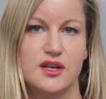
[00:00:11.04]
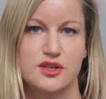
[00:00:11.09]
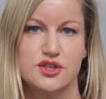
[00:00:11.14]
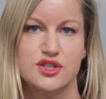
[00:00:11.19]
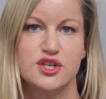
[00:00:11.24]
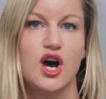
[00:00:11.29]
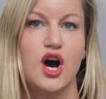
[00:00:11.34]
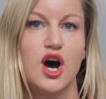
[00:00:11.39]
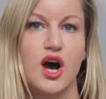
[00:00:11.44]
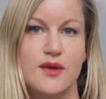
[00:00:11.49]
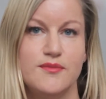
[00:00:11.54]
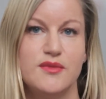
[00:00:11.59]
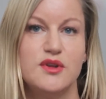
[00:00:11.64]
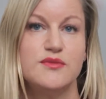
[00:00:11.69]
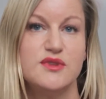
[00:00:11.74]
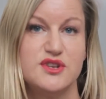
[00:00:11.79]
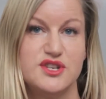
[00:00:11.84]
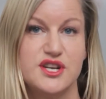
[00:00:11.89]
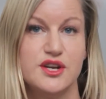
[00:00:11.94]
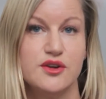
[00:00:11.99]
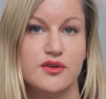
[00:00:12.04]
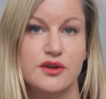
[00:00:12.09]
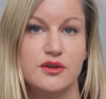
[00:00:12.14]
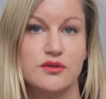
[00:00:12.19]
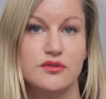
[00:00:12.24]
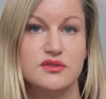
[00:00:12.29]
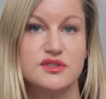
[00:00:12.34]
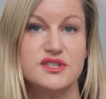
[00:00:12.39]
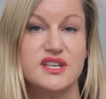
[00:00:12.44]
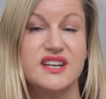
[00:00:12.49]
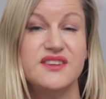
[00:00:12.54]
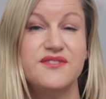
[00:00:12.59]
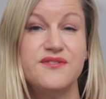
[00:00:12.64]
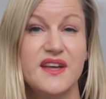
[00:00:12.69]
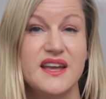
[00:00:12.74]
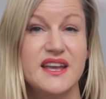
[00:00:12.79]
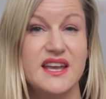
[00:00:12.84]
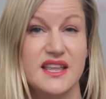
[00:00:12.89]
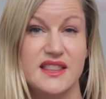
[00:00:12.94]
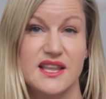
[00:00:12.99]
time and materials, and if
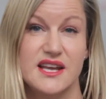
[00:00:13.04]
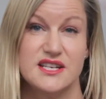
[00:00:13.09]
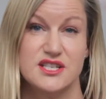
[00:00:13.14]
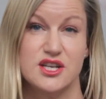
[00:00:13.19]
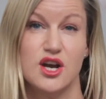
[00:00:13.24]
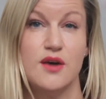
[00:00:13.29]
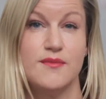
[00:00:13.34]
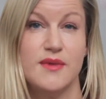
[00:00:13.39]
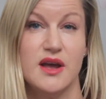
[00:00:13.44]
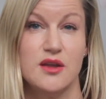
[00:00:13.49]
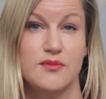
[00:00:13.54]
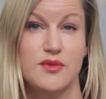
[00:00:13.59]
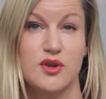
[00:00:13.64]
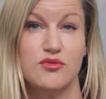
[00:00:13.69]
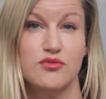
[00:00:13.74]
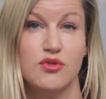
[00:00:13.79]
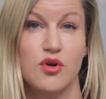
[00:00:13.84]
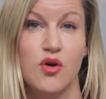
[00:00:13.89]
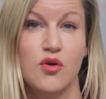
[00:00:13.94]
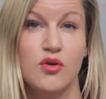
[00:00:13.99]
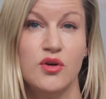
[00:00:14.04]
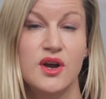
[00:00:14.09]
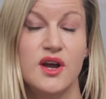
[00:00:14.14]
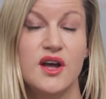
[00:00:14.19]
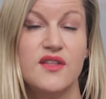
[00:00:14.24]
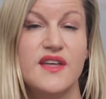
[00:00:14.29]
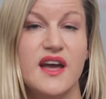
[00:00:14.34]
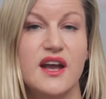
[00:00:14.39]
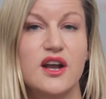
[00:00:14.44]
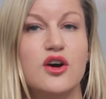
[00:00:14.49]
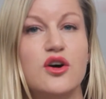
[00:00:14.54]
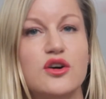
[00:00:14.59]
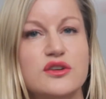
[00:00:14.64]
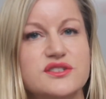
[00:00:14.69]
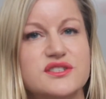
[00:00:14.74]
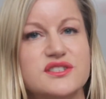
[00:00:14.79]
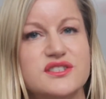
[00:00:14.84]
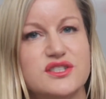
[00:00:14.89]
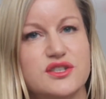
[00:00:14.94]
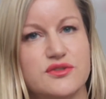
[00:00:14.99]
they get that time element wrong, that
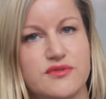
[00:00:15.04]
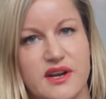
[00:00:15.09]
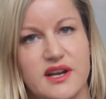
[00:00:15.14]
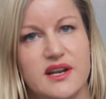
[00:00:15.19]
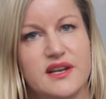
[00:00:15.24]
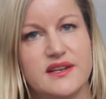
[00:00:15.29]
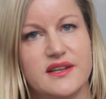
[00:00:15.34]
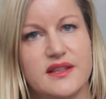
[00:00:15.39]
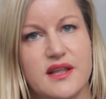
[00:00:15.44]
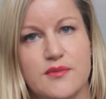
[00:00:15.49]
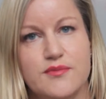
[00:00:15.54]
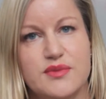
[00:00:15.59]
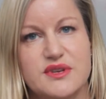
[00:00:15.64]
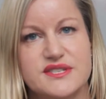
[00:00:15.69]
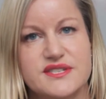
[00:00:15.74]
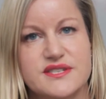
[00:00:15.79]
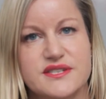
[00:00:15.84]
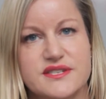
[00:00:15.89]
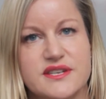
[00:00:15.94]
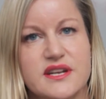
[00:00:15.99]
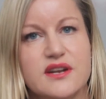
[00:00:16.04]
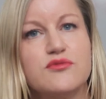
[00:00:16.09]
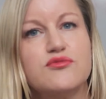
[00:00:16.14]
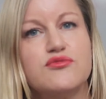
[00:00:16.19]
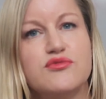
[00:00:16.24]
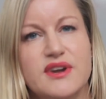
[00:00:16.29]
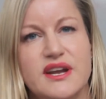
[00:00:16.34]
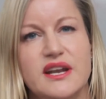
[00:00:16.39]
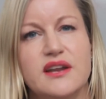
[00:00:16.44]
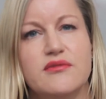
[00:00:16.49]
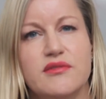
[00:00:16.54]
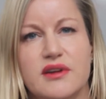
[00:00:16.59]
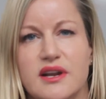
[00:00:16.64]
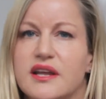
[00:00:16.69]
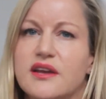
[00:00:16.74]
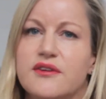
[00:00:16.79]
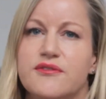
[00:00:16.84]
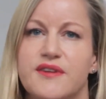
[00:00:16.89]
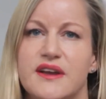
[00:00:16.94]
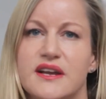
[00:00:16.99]
cost is directly to that business, and it really, really
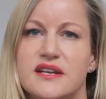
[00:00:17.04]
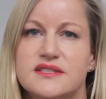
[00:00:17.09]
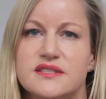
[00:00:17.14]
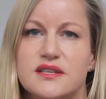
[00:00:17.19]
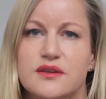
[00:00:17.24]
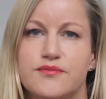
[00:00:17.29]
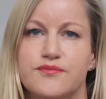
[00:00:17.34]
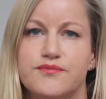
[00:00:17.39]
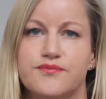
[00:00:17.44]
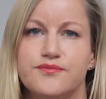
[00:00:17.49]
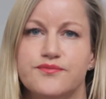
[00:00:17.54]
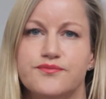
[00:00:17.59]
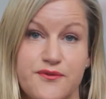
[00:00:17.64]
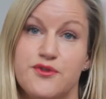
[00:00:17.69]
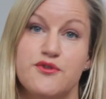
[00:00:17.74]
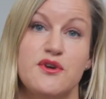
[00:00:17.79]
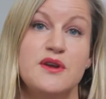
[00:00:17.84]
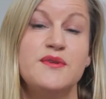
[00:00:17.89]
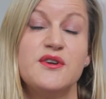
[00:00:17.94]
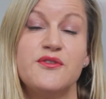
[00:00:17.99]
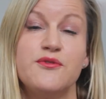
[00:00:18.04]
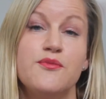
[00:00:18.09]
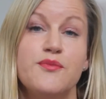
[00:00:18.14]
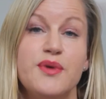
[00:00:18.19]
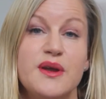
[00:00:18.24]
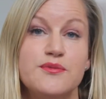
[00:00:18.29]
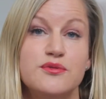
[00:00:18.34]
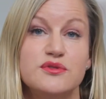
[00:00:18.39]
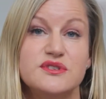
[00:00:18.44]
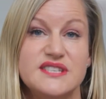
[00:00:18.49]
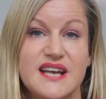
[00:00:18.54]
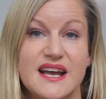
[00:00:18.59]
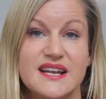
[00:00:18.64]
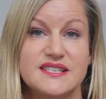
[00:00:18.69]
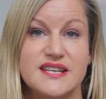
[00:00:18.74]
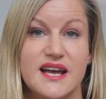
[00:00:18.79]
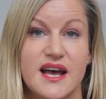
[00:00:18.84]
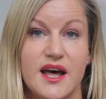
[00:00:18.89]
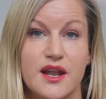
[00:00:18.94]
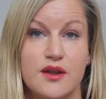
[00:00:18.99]
affects them. 3 different people sat
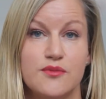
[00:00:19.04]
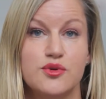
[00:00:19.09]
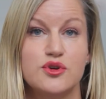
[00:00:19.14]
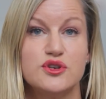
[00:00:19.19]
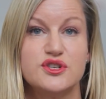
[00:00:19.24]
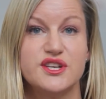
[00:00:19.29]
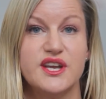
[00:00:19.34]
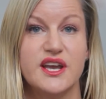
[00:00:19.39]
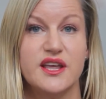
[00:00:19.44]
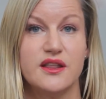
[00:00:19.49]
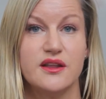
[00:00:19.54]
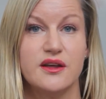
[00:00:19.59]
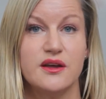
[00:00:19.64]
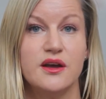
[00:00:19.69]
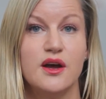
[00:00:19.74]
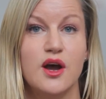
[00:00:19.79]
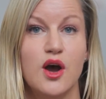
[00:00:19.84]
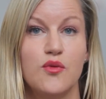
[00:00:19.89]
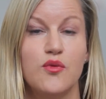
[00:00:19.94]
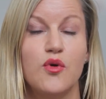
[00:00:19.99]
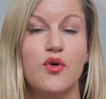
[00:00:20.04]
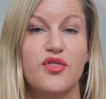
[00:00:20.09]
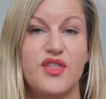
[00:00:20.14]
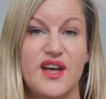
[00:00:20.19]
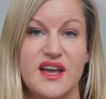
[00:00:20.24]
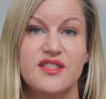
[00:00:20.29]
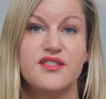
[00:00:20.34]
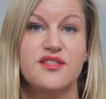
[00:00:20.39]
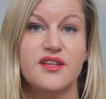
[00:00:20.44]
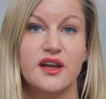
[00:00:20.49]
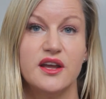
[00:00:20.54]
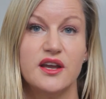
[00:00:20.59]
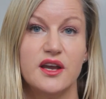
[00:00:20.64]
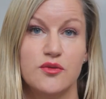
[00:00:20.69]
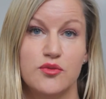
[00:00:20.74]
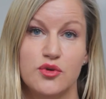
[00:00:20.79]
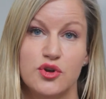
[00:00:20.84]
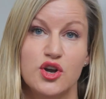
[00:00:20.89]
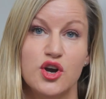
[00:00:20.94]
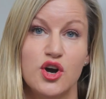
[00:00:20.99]
down and put together what they think it
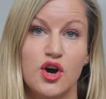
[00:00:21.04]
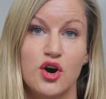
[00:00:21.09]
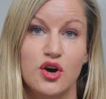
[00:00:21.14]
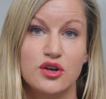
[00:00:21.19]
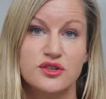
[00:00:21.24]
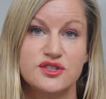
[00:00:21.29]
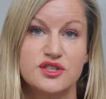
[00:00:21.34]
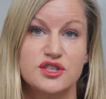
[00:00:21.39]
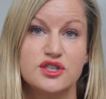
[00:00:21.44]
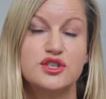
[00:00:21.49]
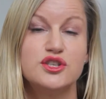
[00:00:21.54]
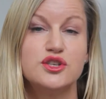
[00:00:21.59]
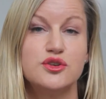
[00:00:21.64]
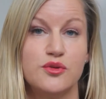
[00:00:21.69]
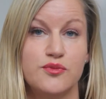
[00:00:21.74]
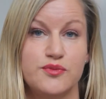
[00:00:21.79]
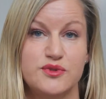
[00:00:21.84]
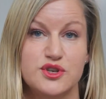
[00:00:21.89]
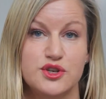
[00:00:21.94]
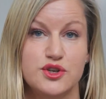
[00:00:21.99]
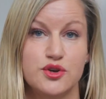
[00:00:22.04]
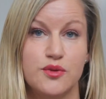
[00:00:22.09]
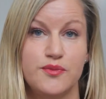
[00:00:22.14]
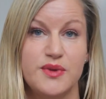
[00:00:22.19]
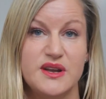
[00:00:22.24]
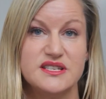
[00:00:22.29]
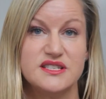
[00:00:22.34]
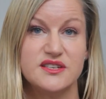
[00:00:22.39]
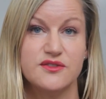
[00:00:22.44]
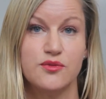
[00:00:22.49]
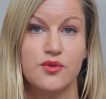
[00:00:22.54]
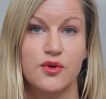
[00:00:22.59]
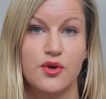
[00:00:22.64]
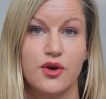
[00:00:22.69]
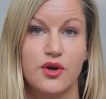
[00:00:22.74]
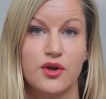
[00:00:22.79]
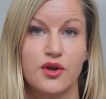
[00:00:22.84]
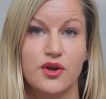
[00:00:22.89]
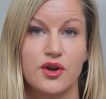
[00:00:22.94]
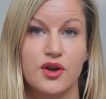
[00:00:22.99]
would cost to do a piece of
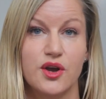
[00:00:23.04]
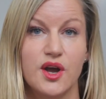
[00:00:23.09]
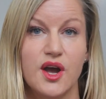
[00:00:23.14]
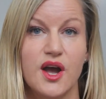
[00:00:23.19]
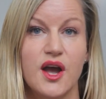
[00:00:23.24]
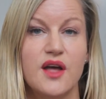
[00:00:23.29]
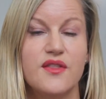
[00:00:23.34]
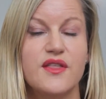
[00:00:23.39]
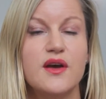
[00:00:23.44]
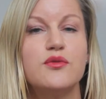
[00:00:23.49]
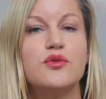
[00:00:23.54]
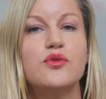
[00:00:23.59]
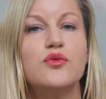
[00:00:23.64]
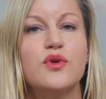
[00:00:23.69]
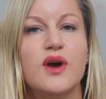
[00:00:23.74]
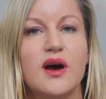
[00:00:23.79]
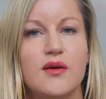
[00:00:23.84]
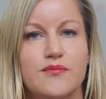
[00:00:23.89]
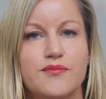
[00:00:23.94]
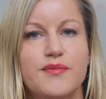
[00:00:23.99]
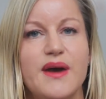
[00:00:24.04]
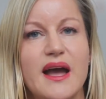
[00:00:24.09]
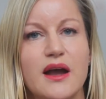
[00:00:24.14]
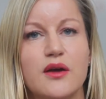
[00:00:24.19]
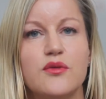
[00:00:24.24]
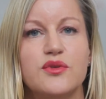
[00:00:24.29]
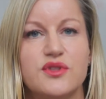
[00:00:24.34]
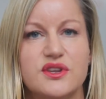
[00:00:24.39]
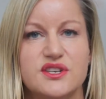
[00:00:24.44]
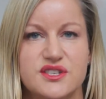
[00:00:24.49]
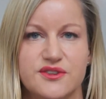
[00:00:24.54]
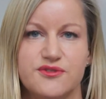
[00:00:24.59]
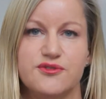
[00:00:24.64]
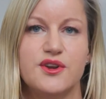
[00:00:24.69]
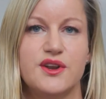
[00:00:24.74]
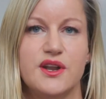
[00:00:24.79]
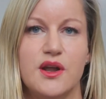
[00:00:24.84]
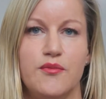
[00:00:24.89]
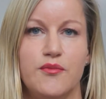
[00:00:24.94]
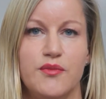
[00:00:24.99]
work. They would all come back with a
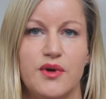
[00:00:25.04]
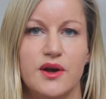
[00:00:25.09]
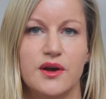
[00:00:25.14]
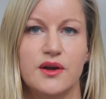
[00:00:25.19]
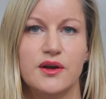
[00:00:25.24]
different number.